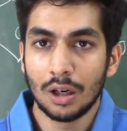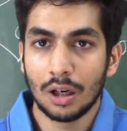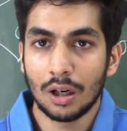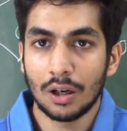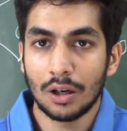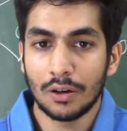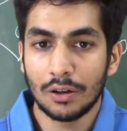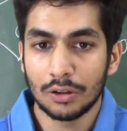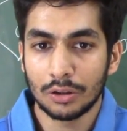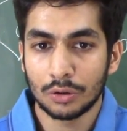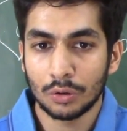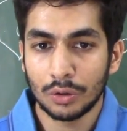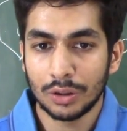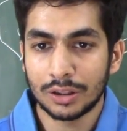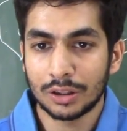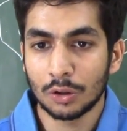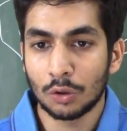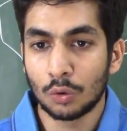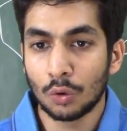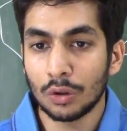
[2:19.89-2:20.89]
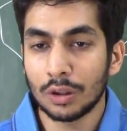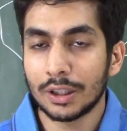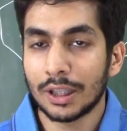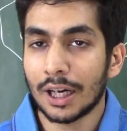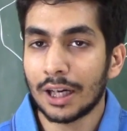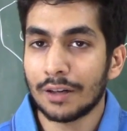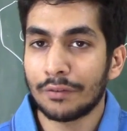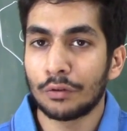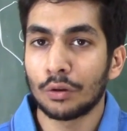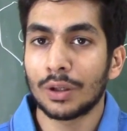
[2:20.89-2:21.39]
So it's good
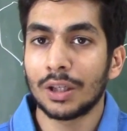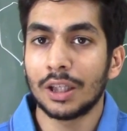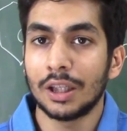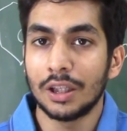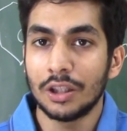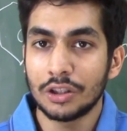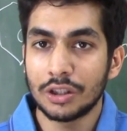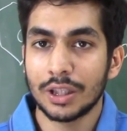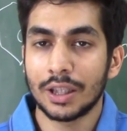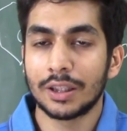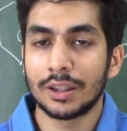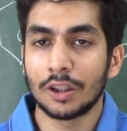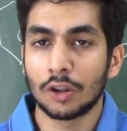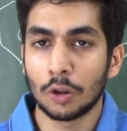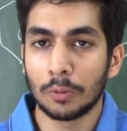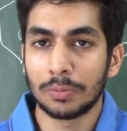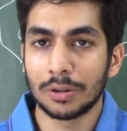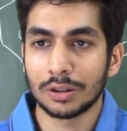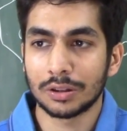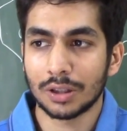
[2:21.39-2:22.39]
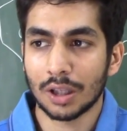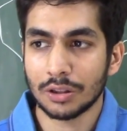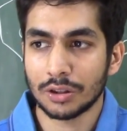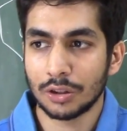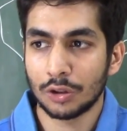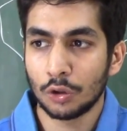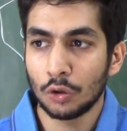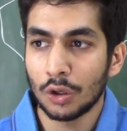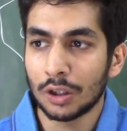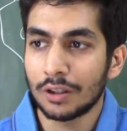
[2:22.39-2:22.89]
that if you can initiate the group
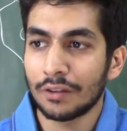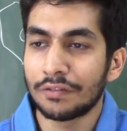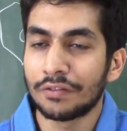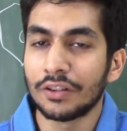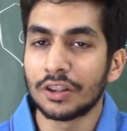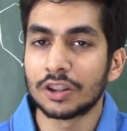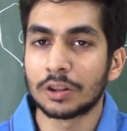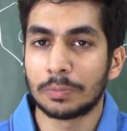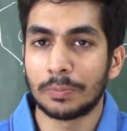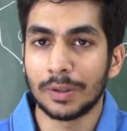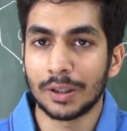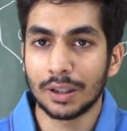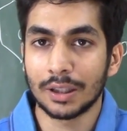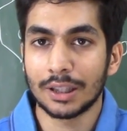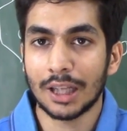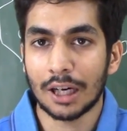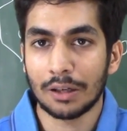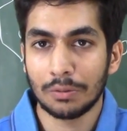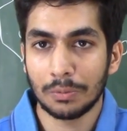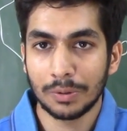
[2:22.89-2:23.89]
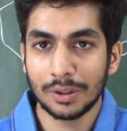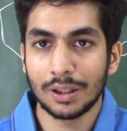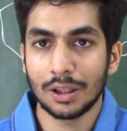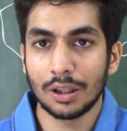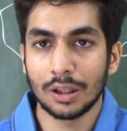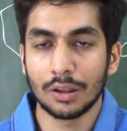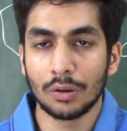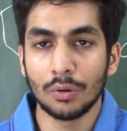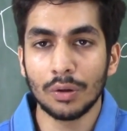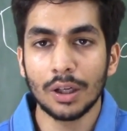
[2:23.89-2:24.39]
discussion, you are the first speaker, that will be
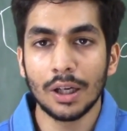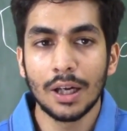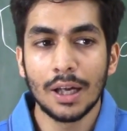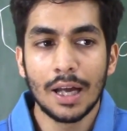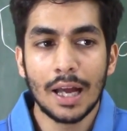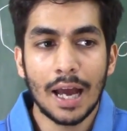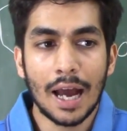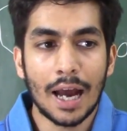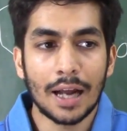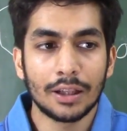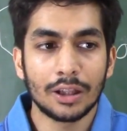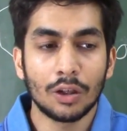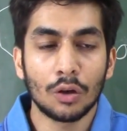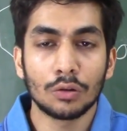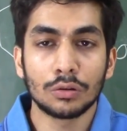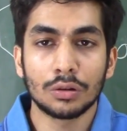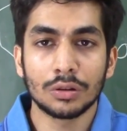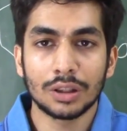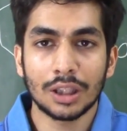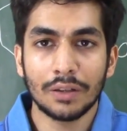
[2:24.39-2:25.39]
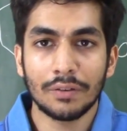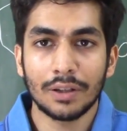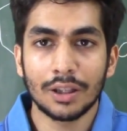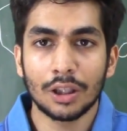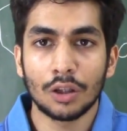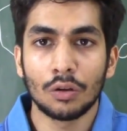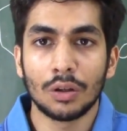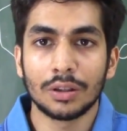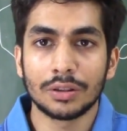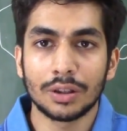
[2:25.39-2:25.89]
really good. And they also see
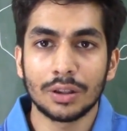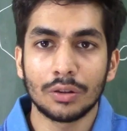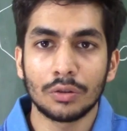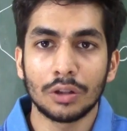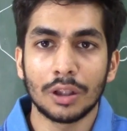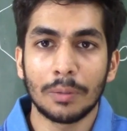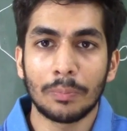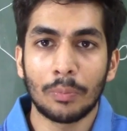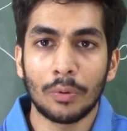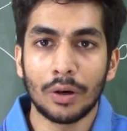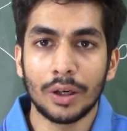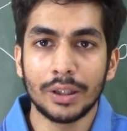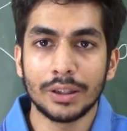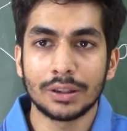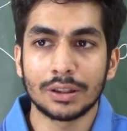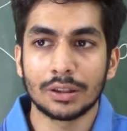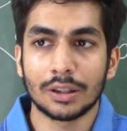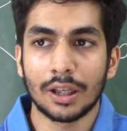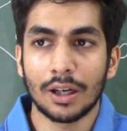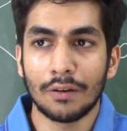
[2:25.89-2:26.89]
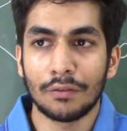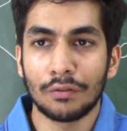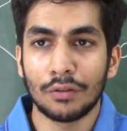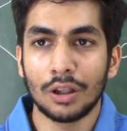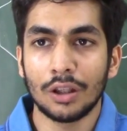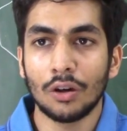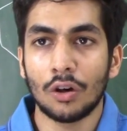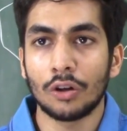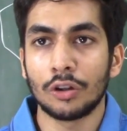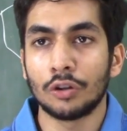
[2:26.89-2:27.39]
whether you listen to the points
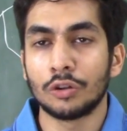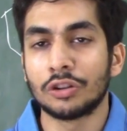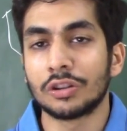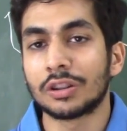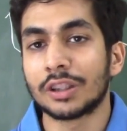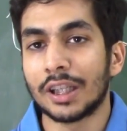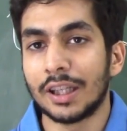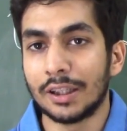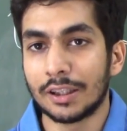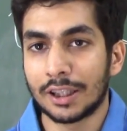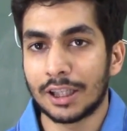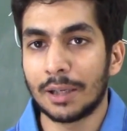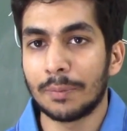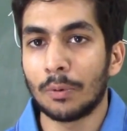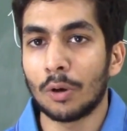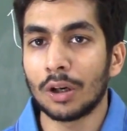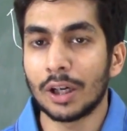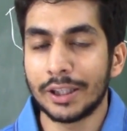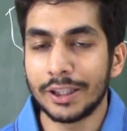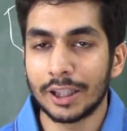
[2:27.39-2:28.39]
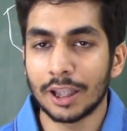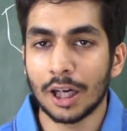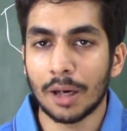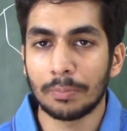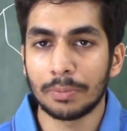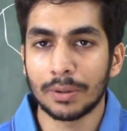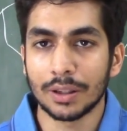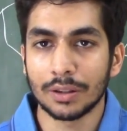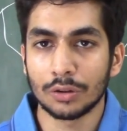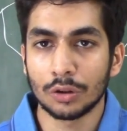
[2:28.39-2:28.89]
carefully or you just keep on
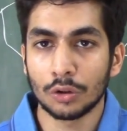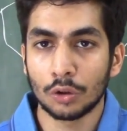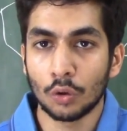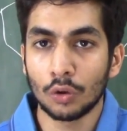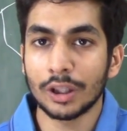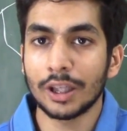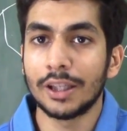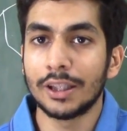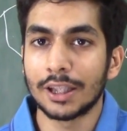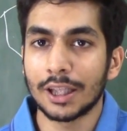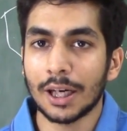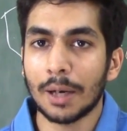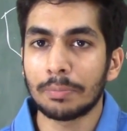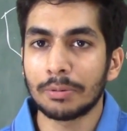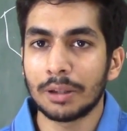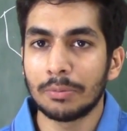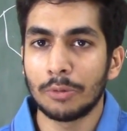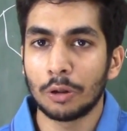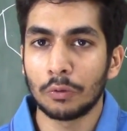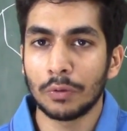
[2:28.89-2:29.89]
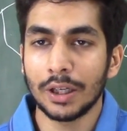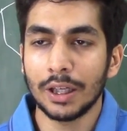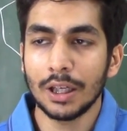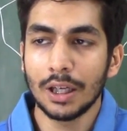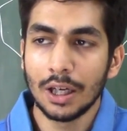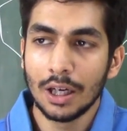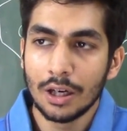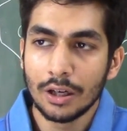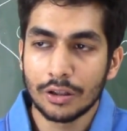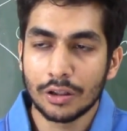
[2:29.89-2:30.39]
interrupting. So don't interrupt in
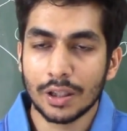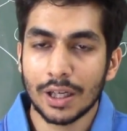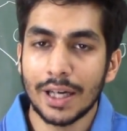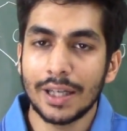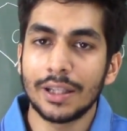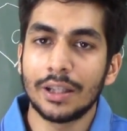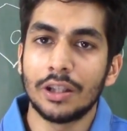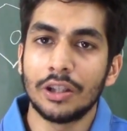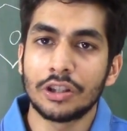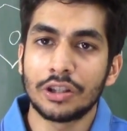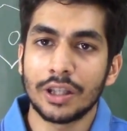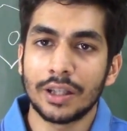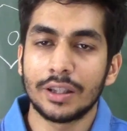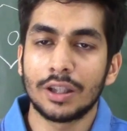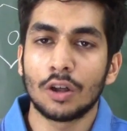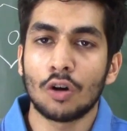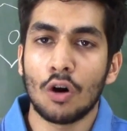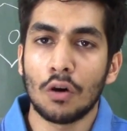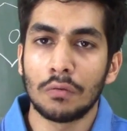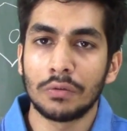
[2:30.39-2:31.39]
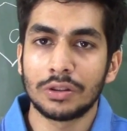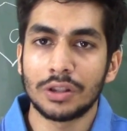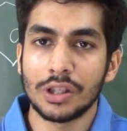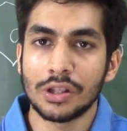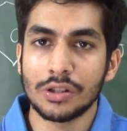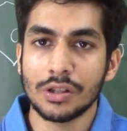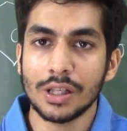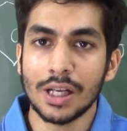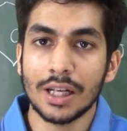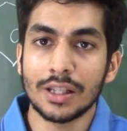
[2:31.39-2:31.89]
between, try and initiate the
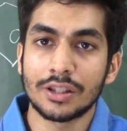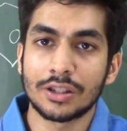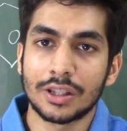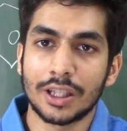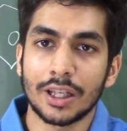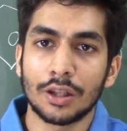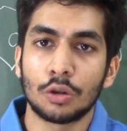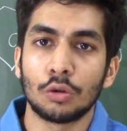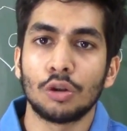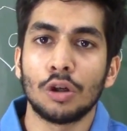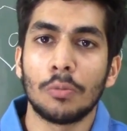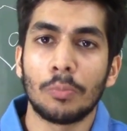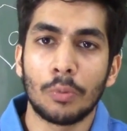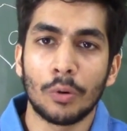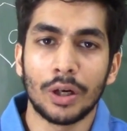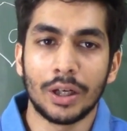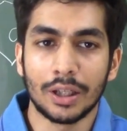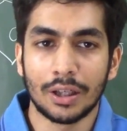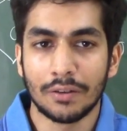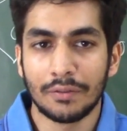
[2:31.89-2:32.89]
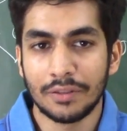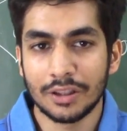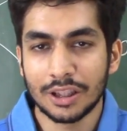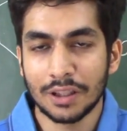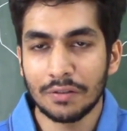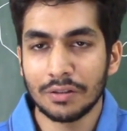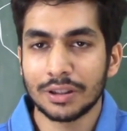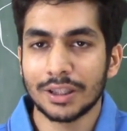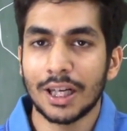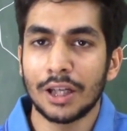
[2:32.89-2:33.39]
conversation and stick to your point,
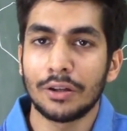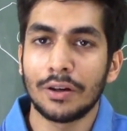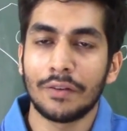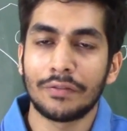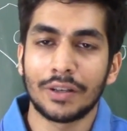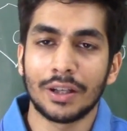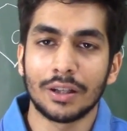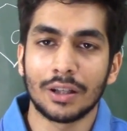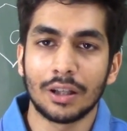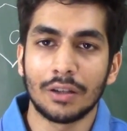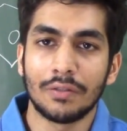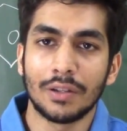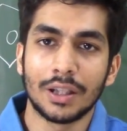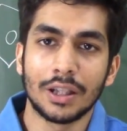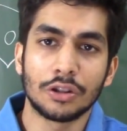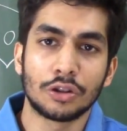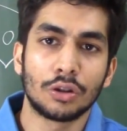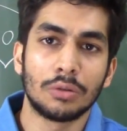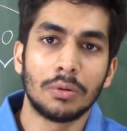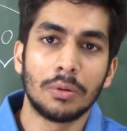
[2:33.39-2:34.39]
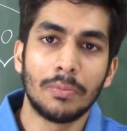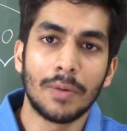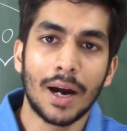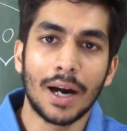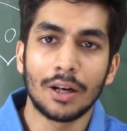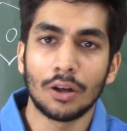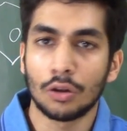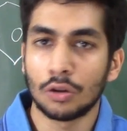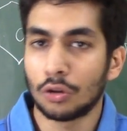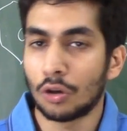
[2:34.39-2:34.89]
whichever side you have taken, whether it should be
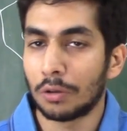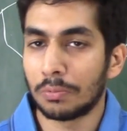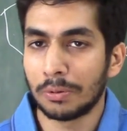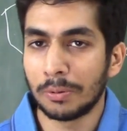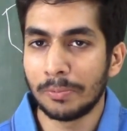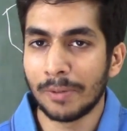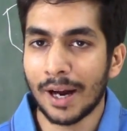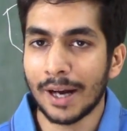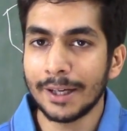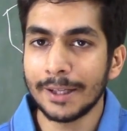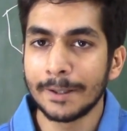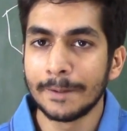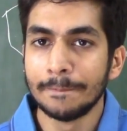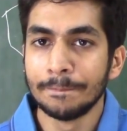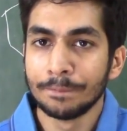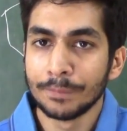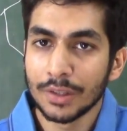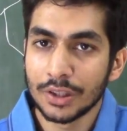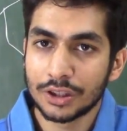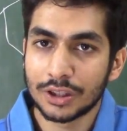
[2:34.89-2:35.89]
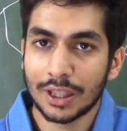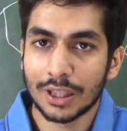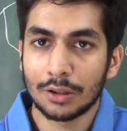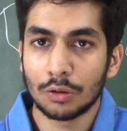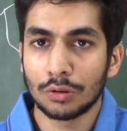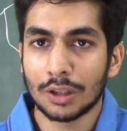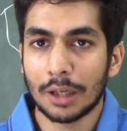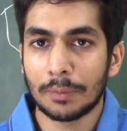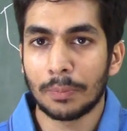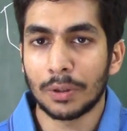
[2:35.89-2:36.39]
banned or not be banned,
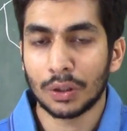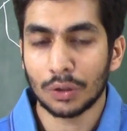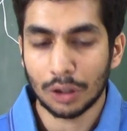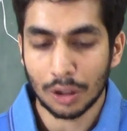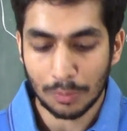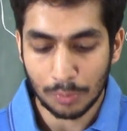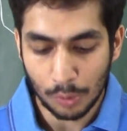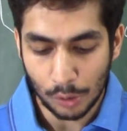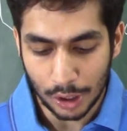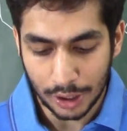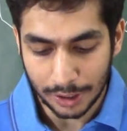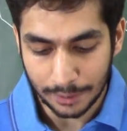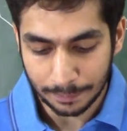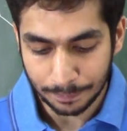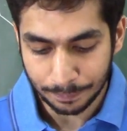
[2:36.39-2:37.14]
stick to that particular point.